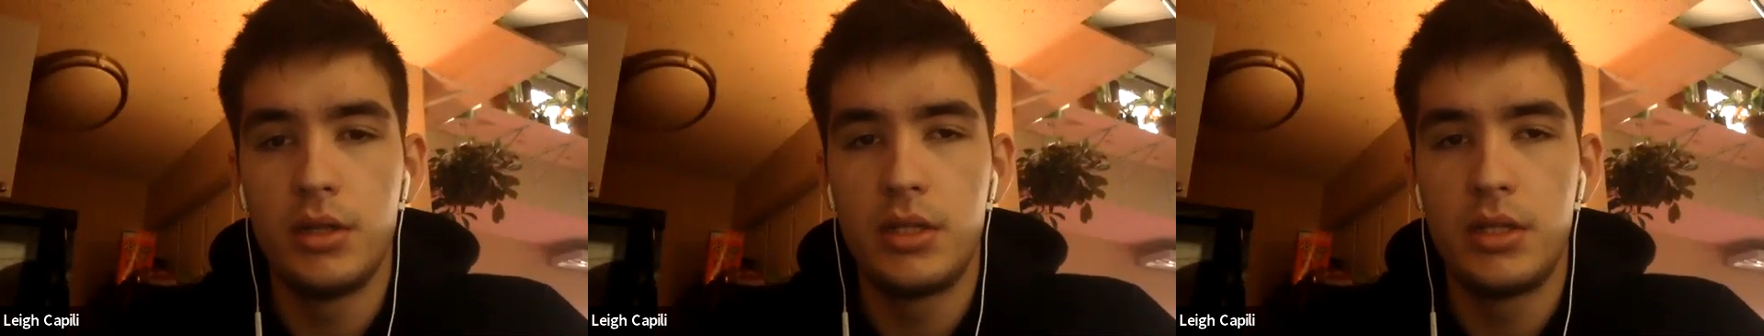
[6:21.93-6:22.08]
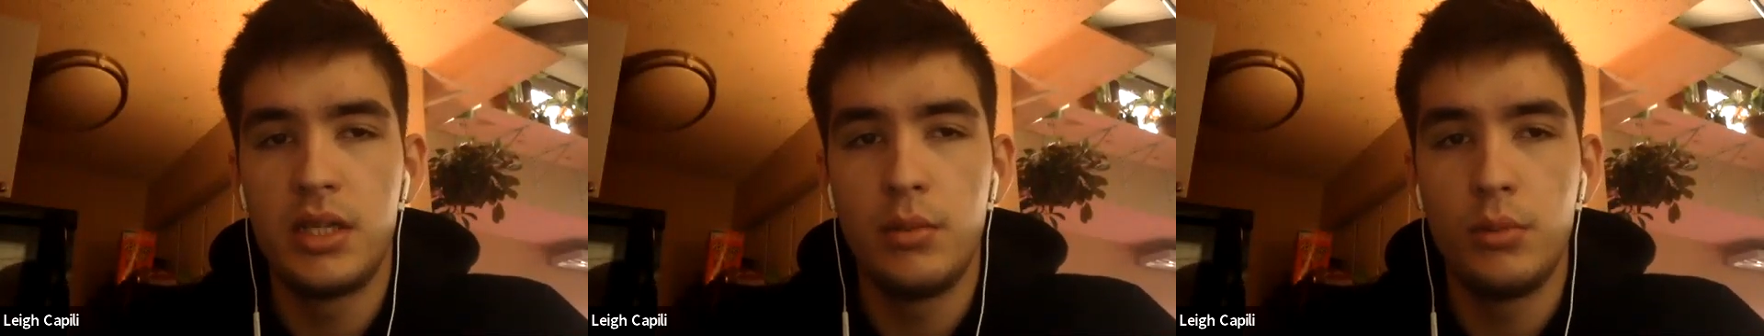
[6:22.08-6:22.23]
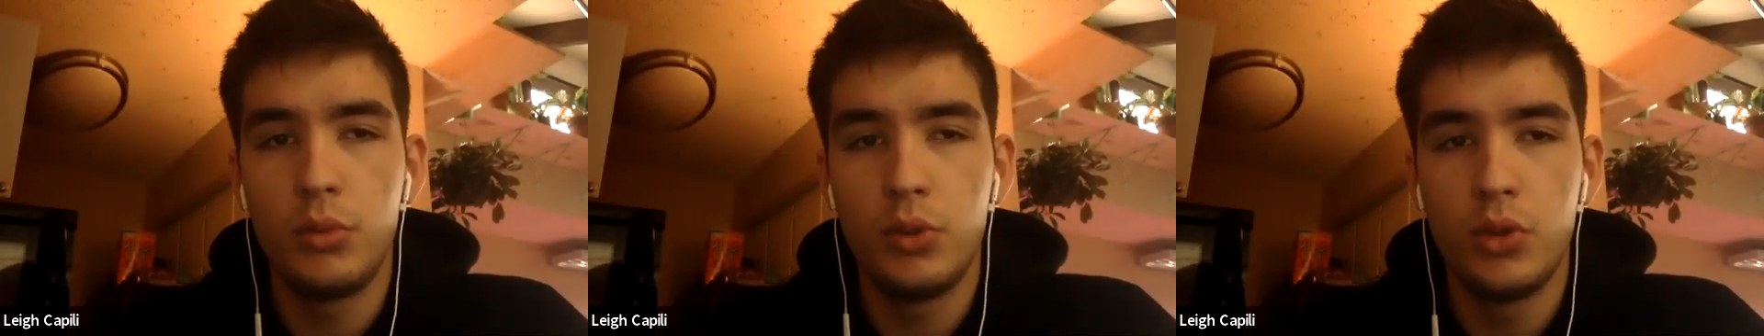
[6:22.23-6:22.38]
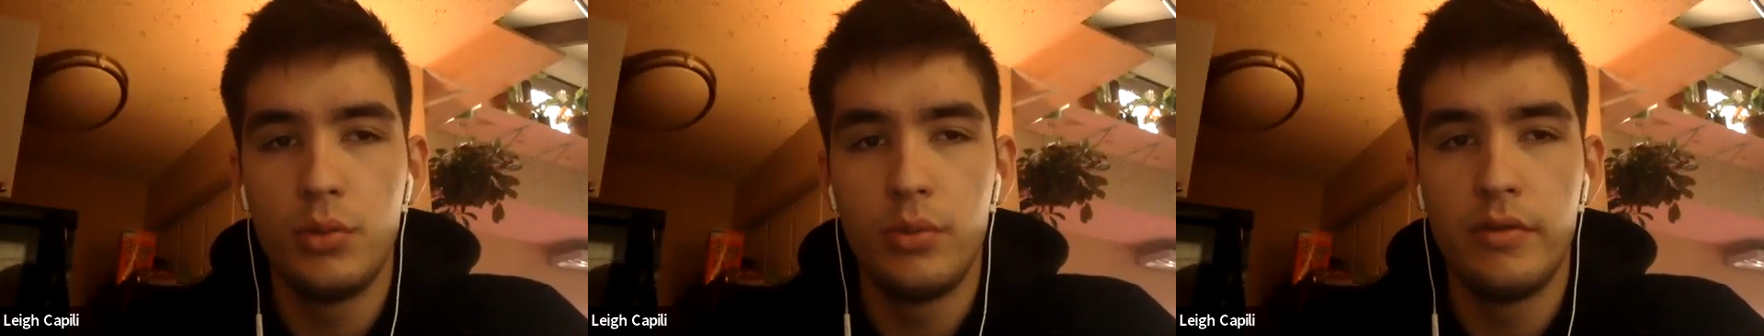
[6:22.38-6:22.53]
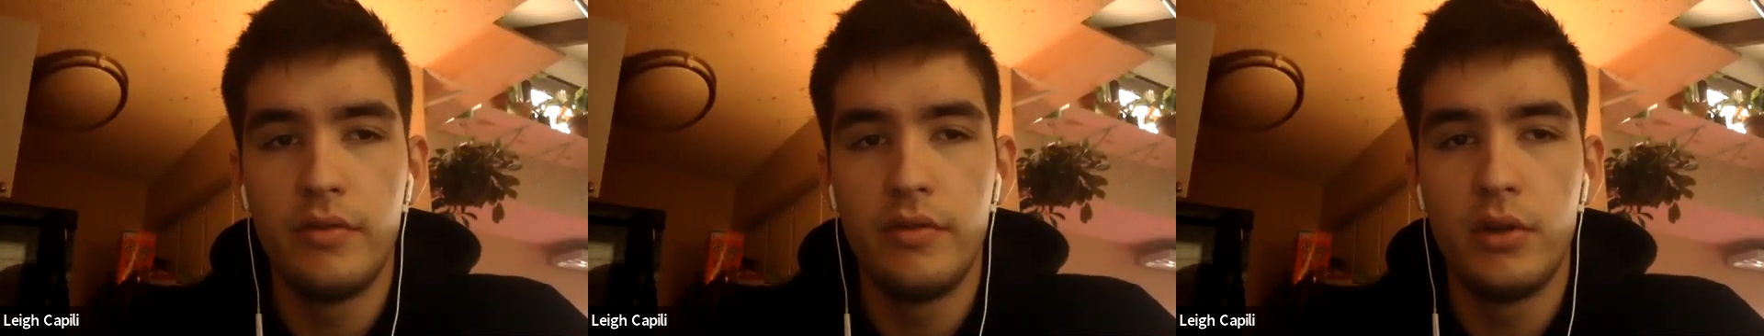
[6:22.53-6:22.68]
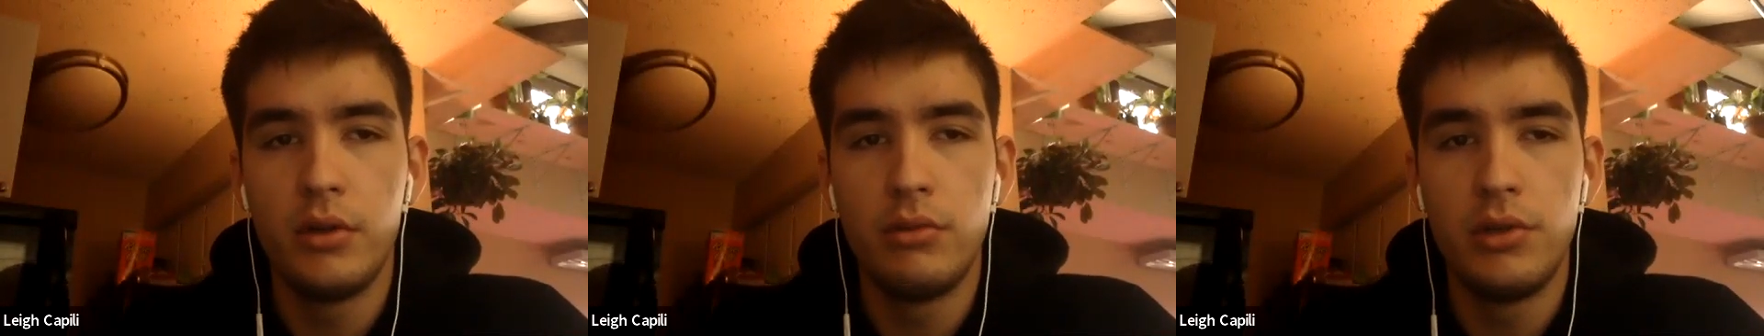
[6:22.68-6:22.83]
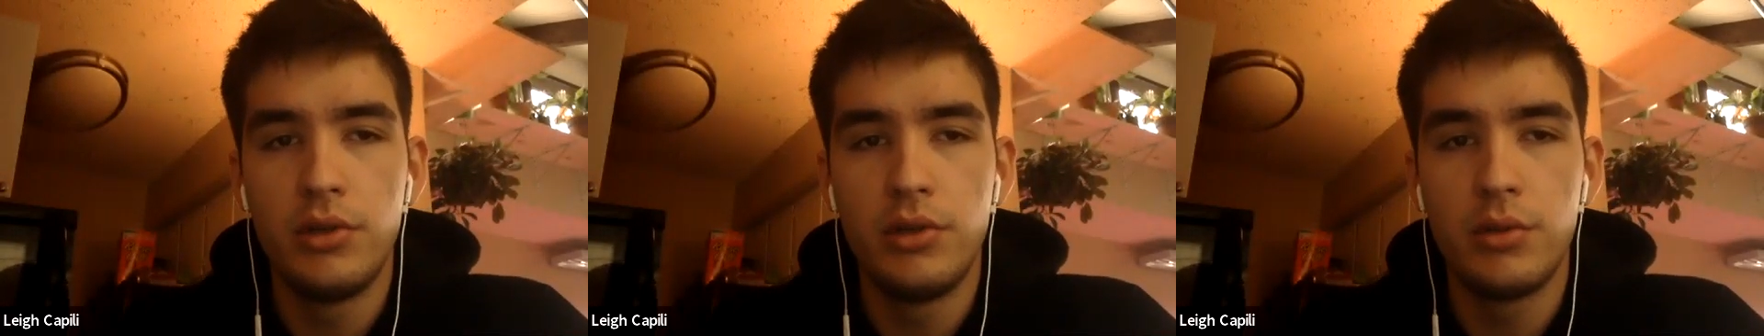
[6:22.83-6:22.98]
same group of
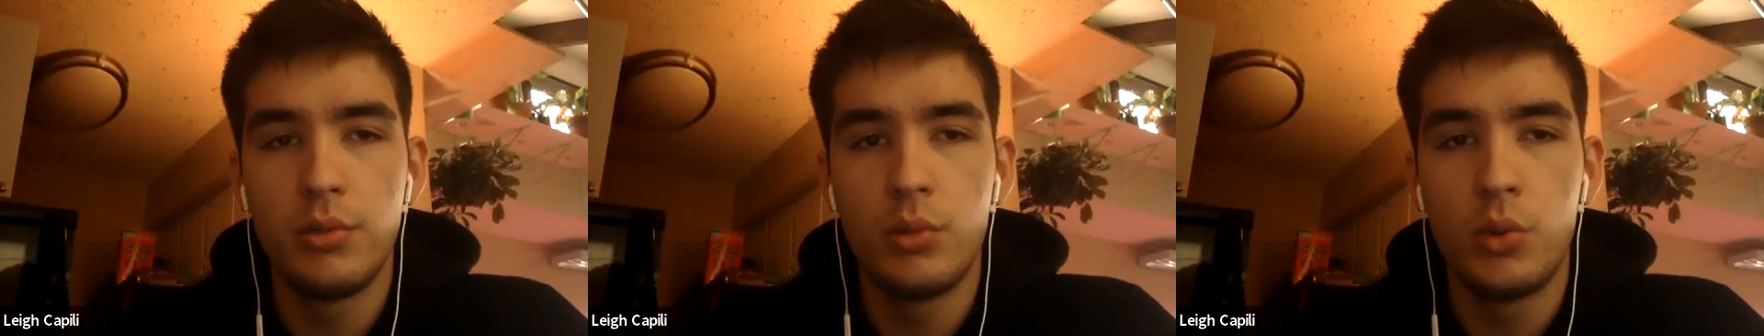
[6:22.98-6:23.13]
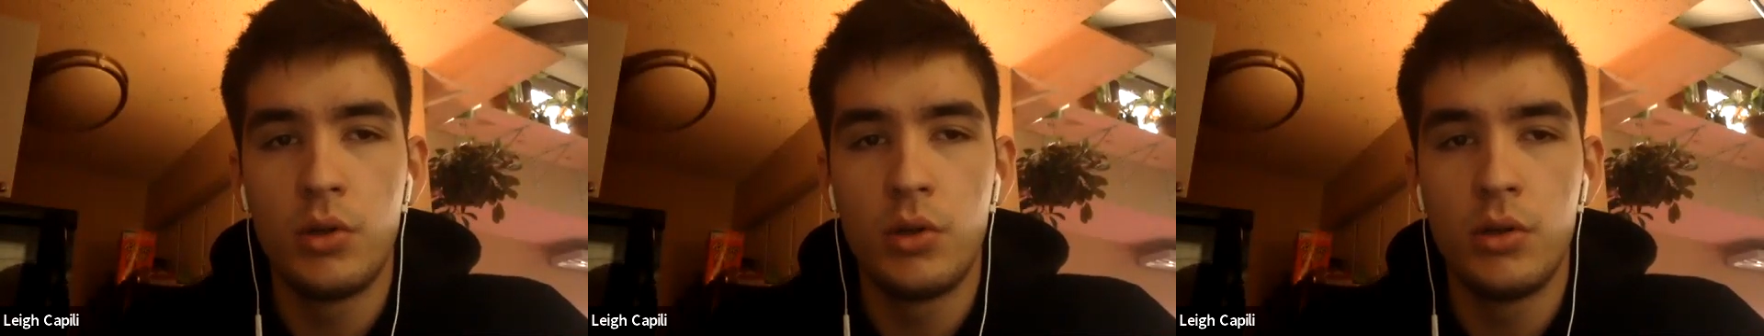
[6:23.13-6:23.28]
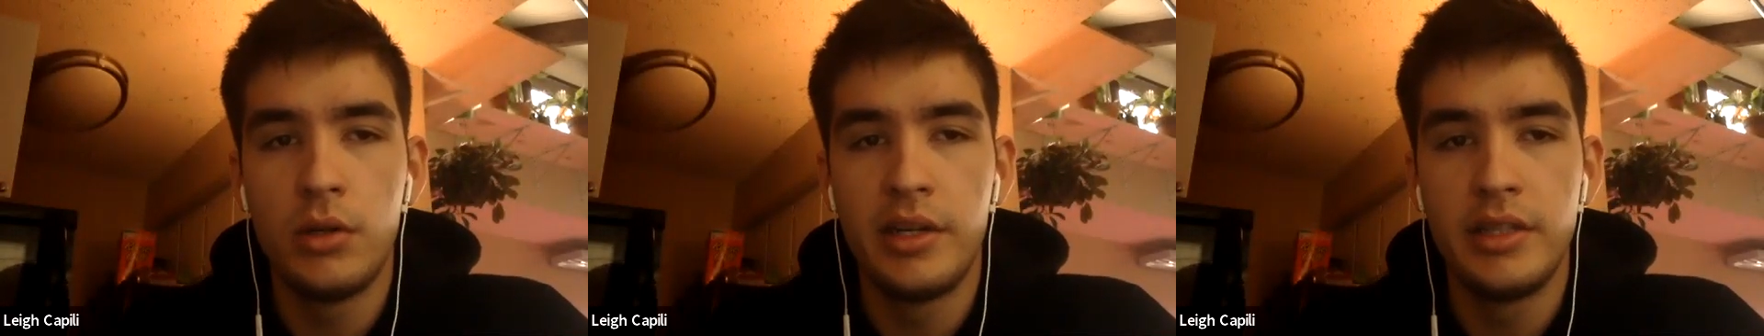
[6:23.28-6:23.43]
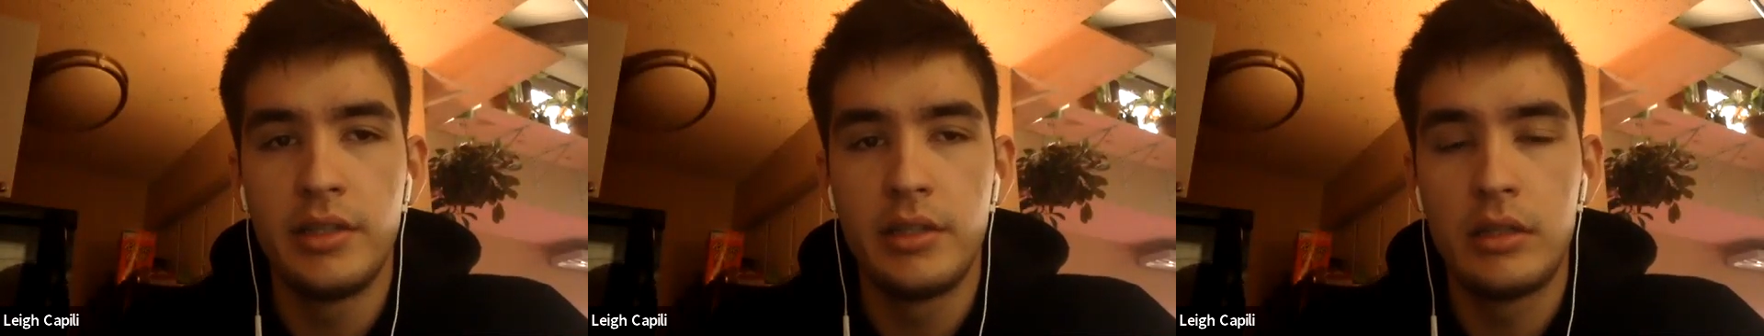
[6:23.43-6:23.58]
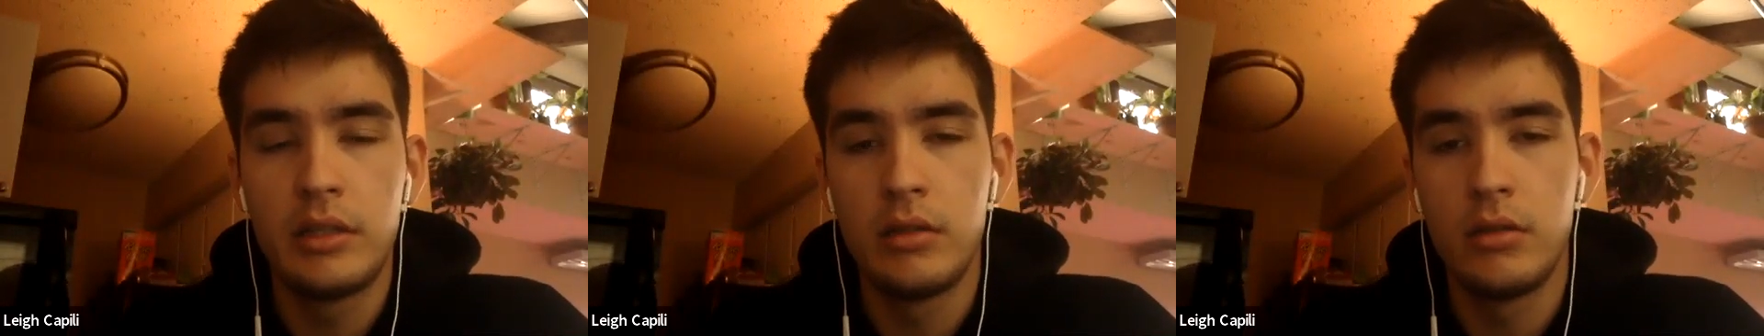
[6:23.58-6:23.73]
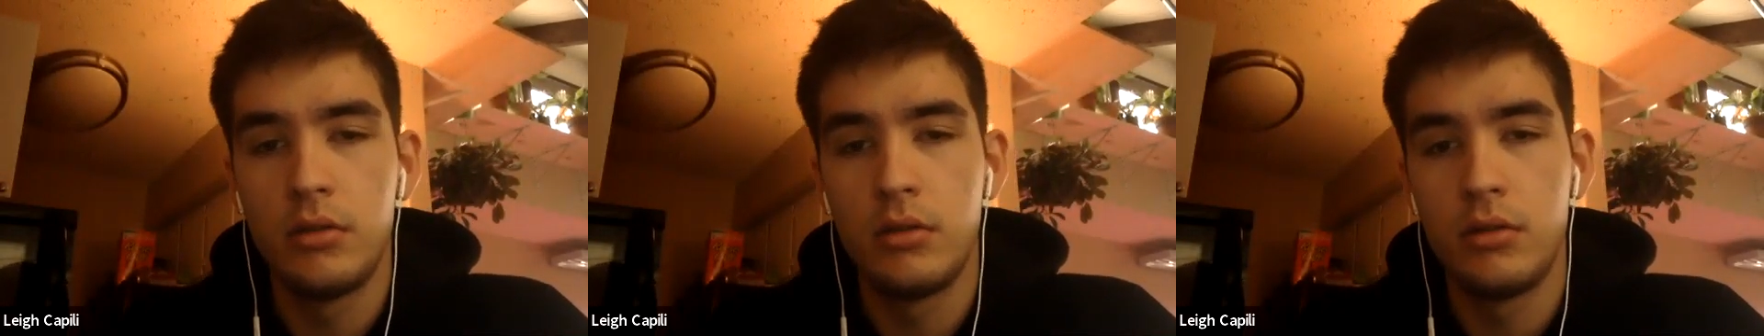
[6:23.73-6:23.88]
owners, more or less.